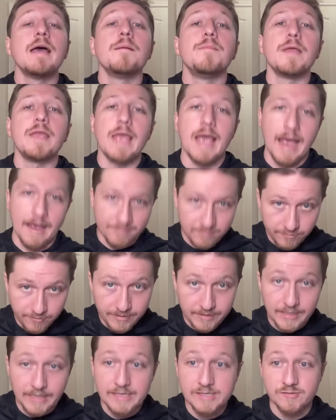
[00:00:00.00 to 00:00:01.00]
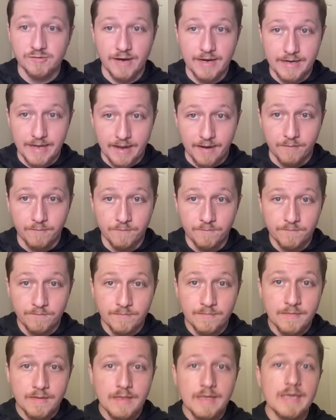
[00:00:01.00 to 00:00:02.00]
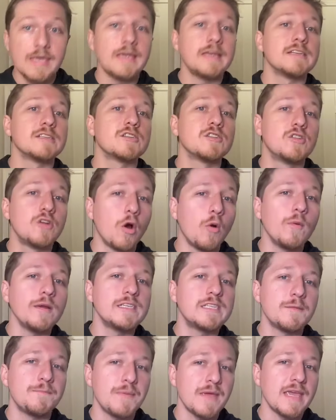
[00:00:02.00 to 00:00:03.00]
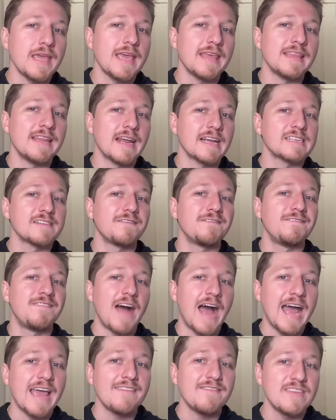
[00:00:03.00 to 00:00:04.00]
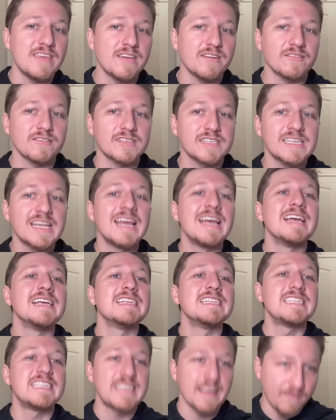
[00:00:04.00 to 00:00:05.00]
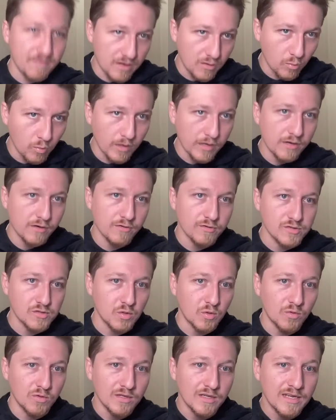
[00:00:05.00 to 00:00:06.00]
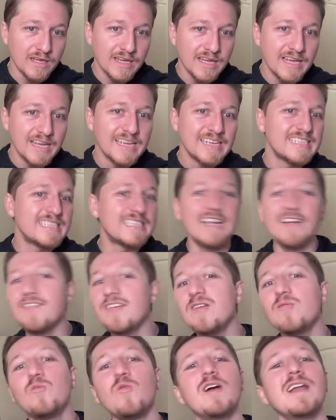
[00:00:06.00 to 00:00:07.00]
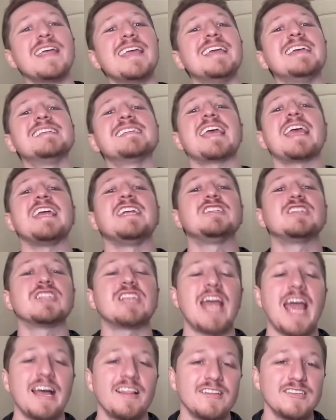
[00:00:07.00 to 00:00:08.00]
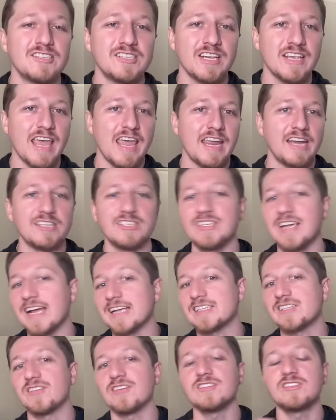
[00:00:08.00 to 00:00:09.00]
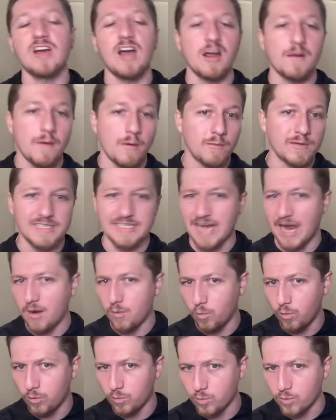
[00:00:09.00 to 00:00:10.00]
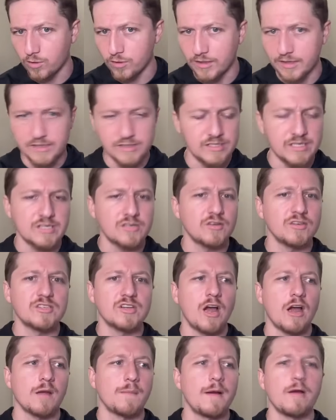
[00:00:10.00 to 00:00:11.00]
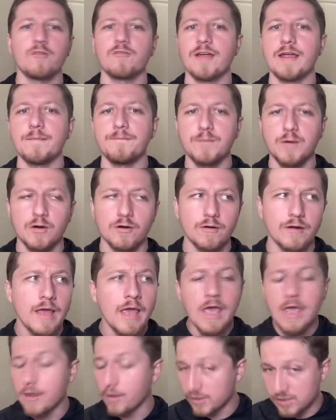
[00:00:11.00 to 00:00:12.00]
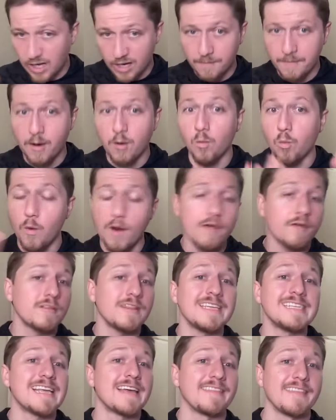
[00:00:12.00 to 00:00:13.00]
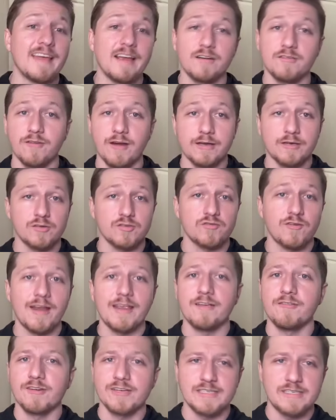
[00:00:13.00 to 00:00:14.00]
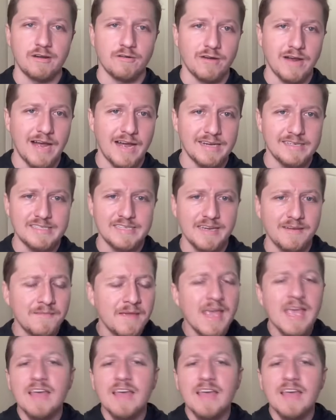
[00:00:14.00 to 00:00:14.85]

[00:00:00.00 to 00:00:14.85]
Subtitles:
But you have to realize right now, he is going to be, in the next 5 years, 71 years old. 71 is a challenging age. Yes, you can talk about what Scott Woodward is. Yes, you can talk about Greg Byrne. You can talk about where these athletic directors rank, Chris Del Conte.